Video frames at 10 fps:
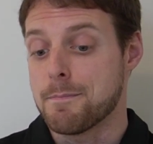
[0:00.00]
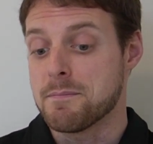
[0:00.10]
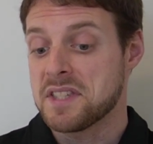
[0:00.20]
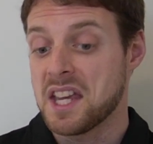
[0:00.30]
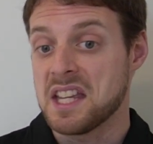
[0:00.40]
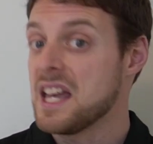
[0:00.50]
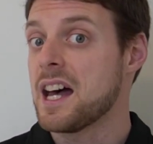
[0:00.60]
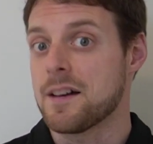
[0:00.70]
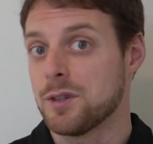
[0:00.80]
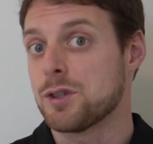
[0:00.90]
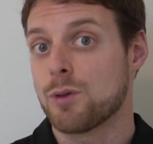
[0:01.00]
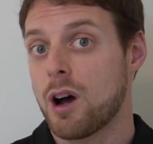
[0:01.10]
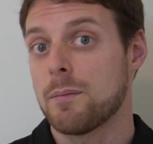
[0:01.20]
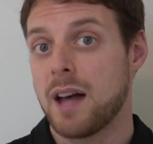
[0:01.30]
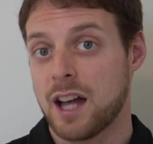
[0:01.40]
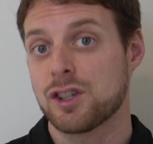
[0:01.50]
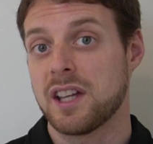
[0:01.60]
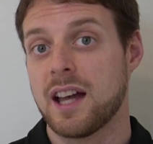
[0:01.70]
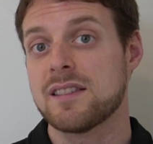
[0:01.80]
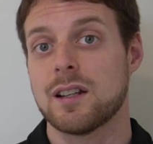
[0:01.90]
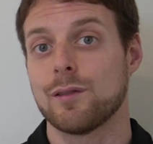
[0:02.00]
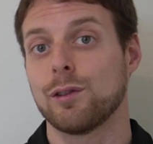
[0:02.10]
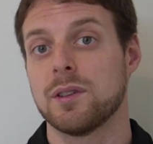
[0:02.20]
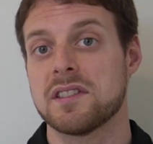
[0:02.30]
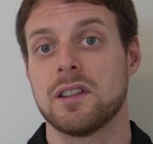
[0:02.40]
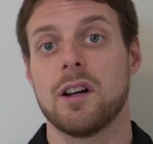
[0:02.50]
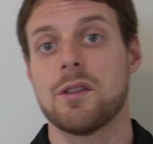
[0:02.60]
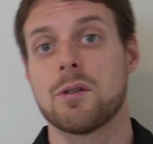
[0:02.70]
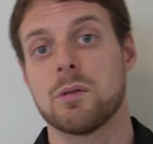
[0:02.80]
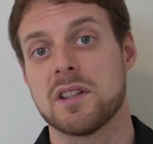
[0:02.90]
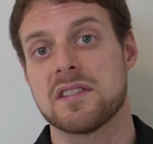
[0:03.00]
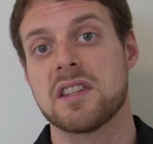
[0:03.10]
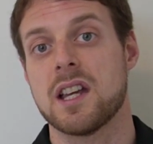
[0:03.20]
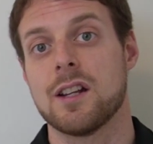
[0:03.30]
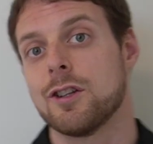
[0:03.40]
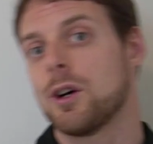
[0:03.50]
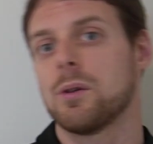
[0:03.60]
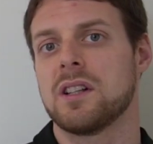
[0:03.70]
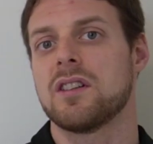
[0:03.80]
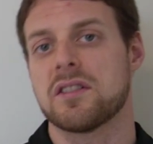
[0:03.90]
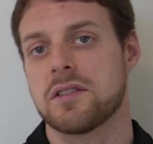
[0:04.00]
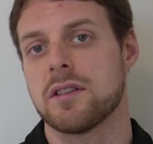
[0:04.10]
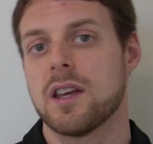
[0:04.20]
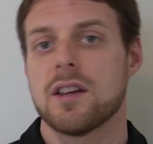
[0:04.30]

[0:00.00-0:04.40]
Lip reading: say, yeah, the drop actually has an influence, and other ones say, no, it doesn't.